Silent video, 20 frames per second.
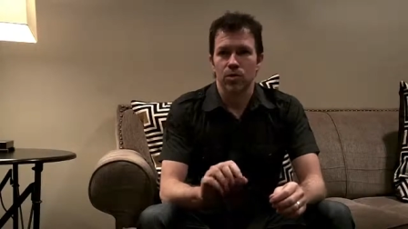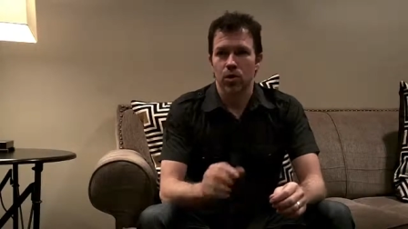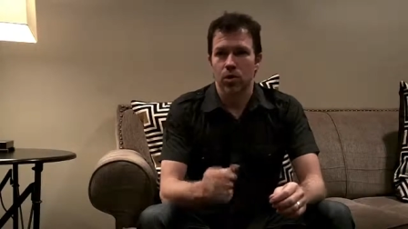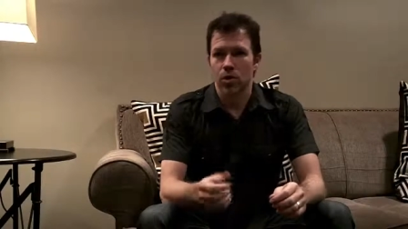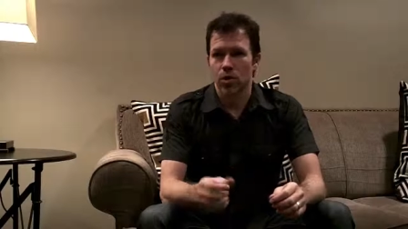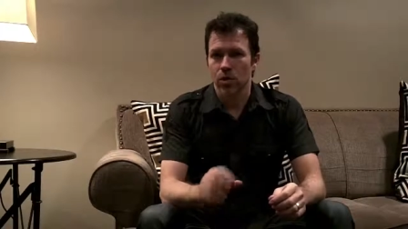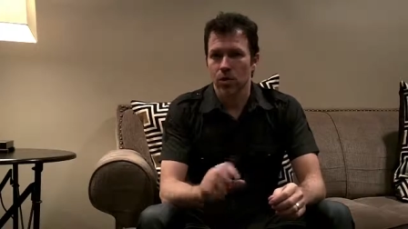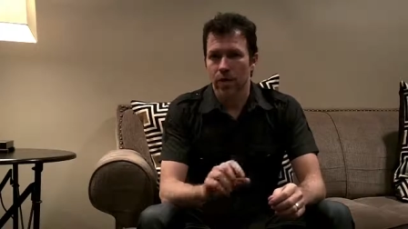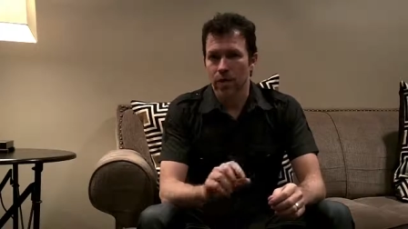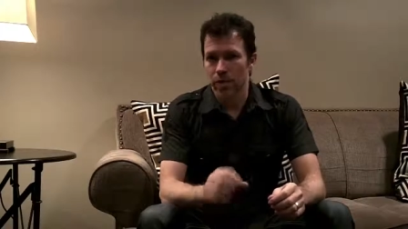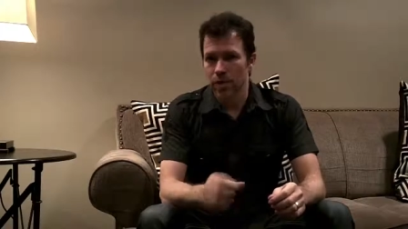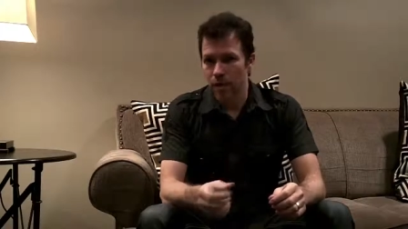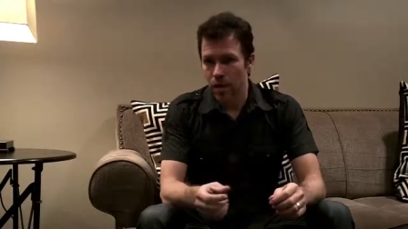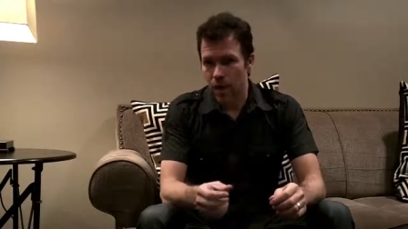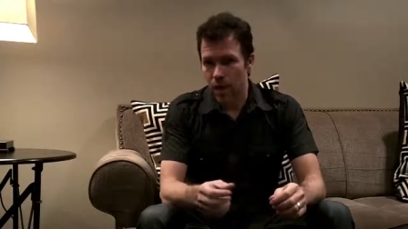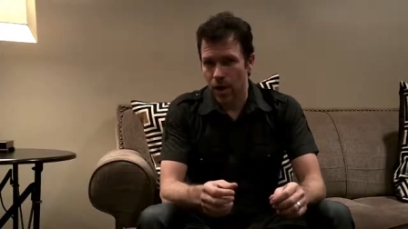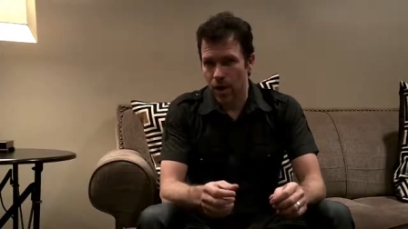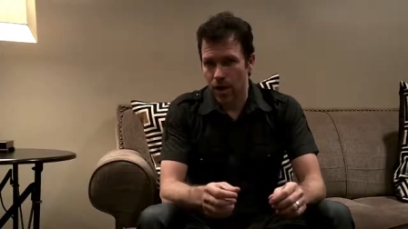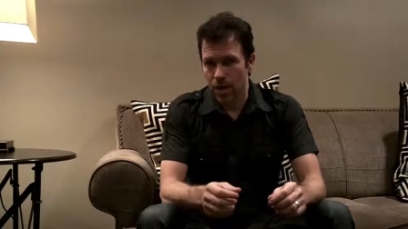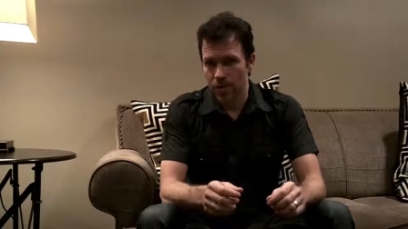turning
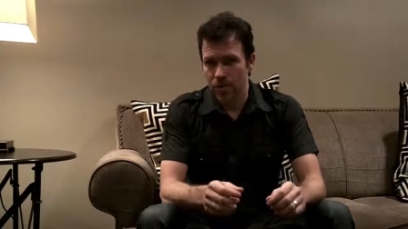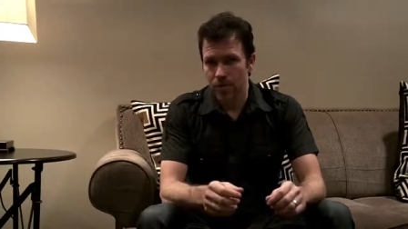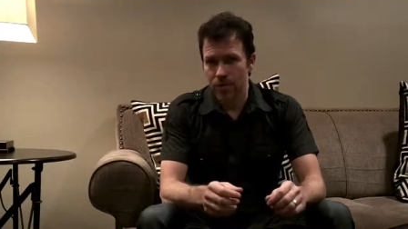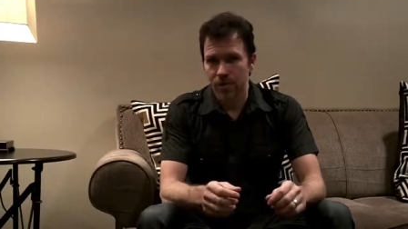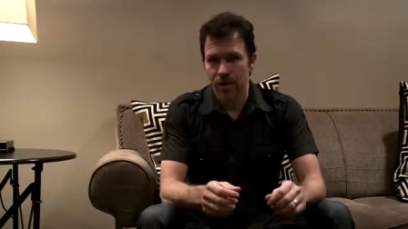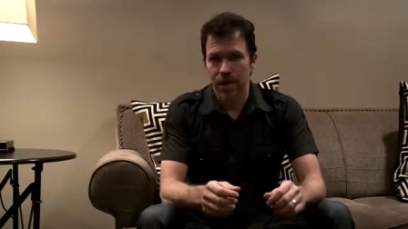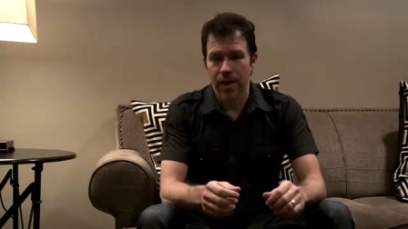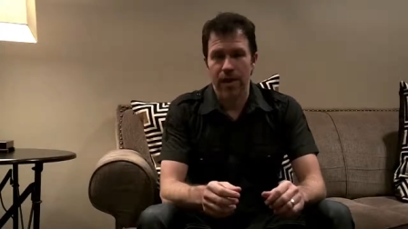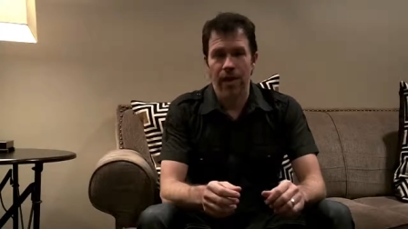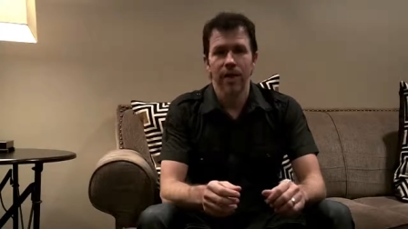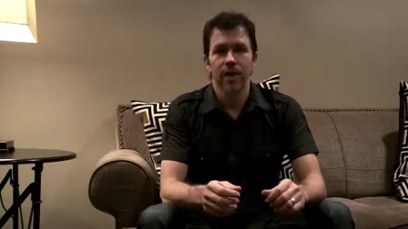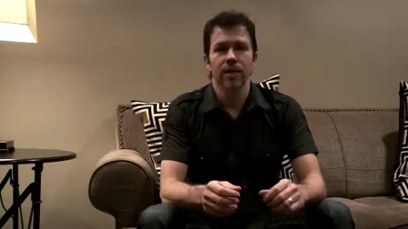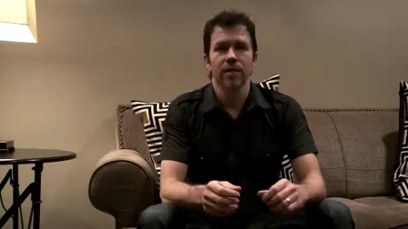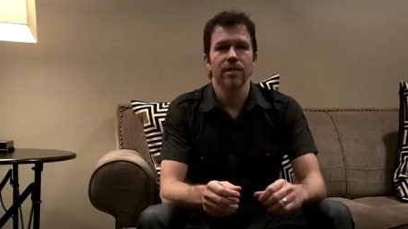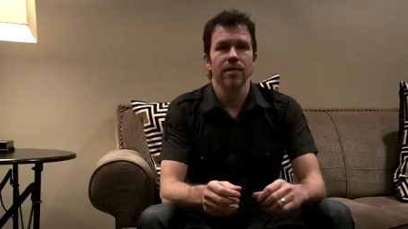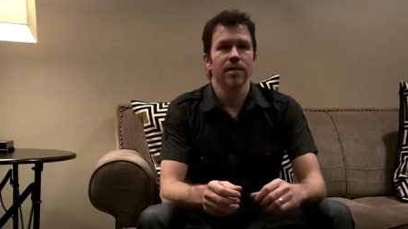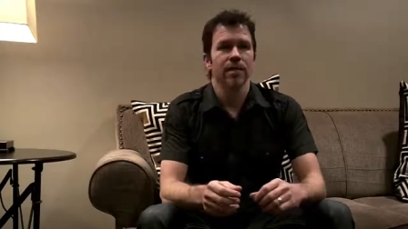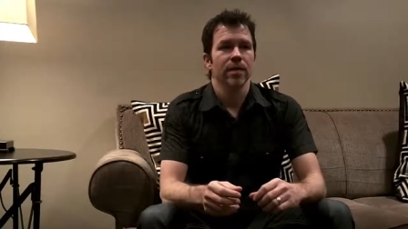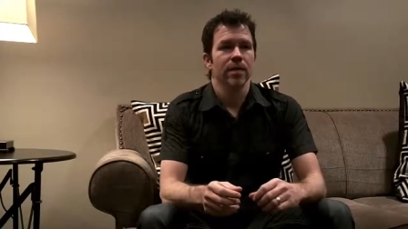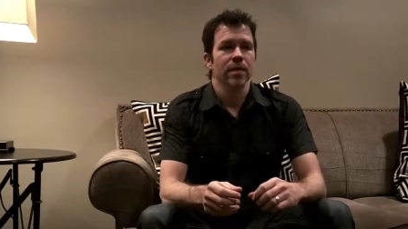knobs
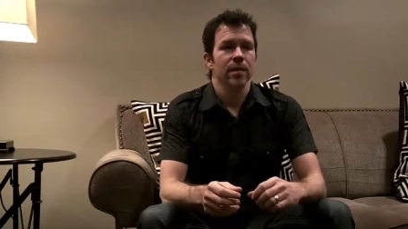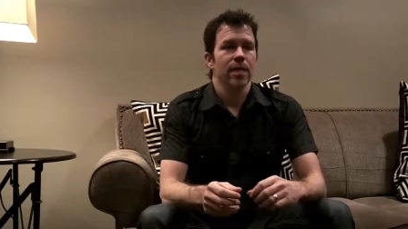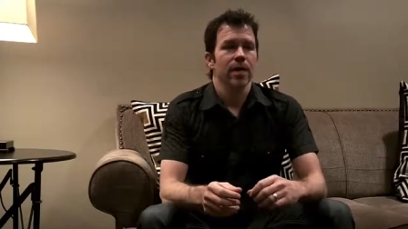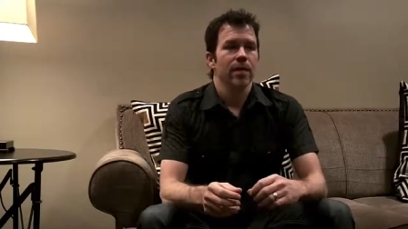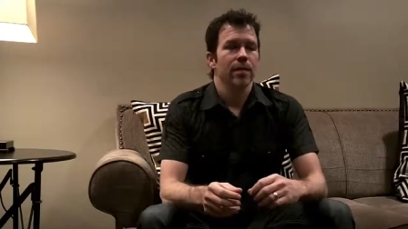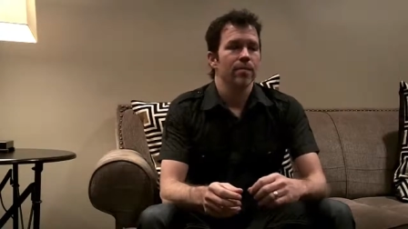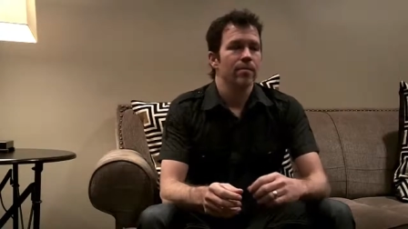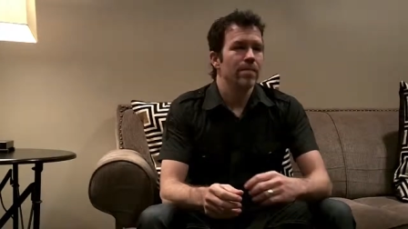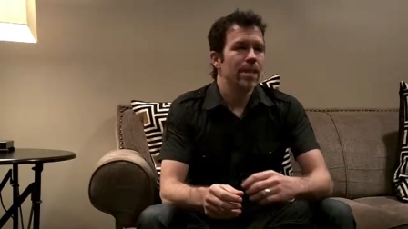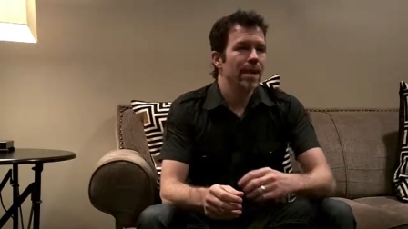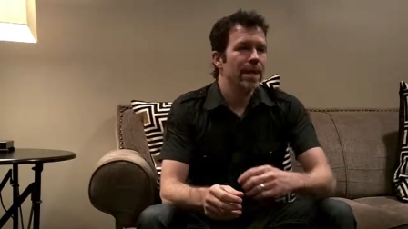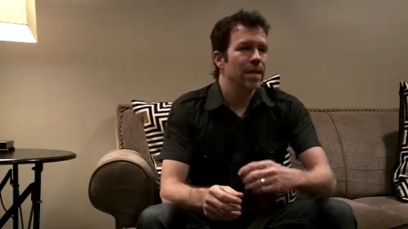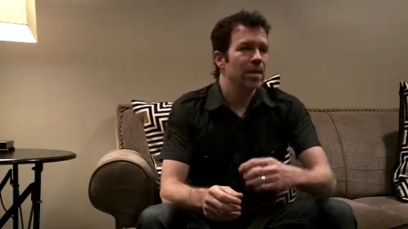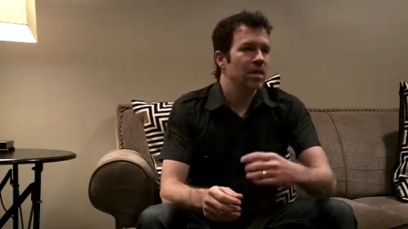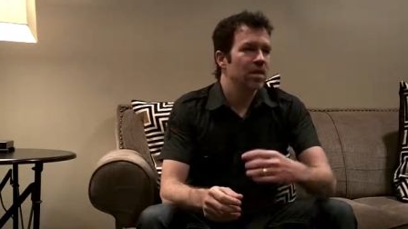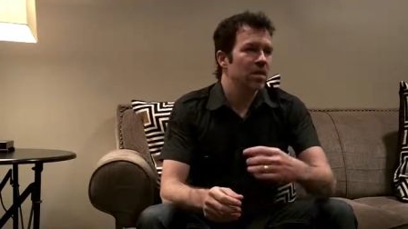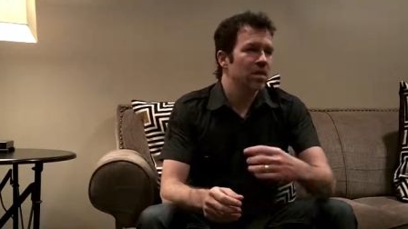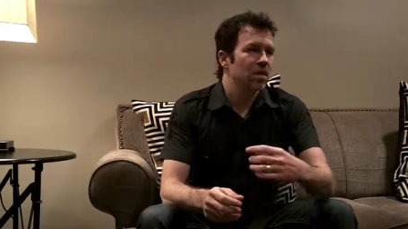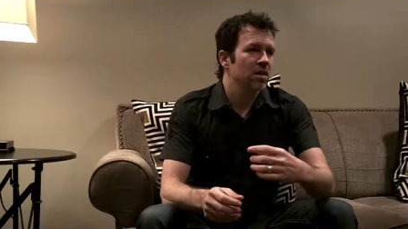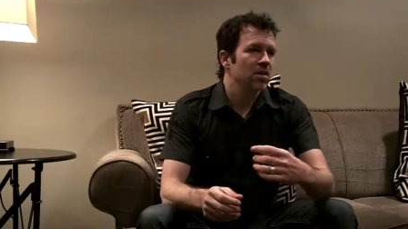and
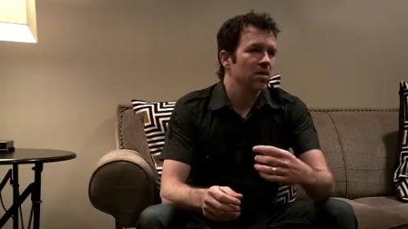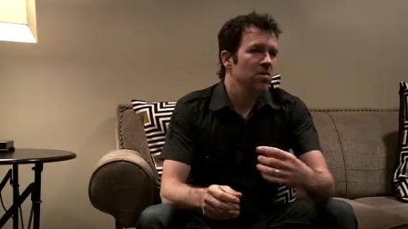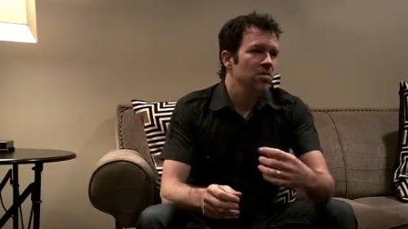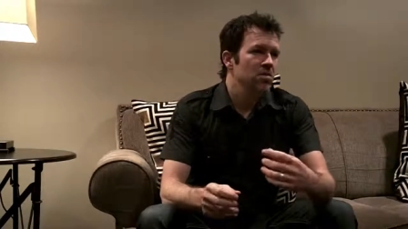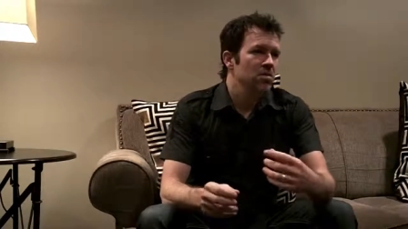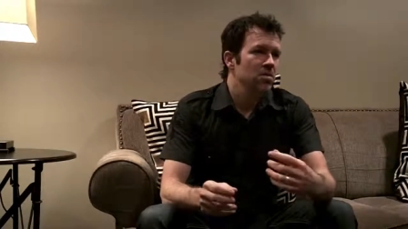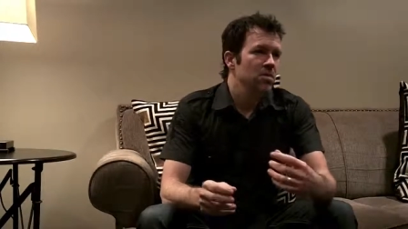making